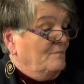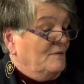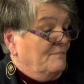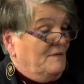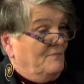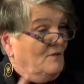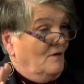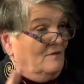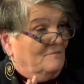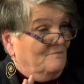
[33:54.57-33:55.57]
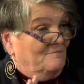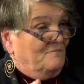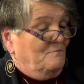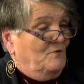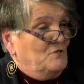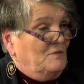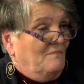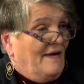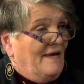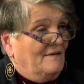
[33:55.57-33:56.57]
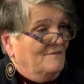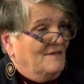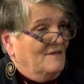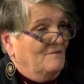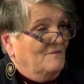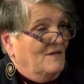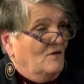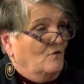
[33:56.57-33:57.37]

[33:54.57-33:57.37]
But people aren't pushing back. They agree with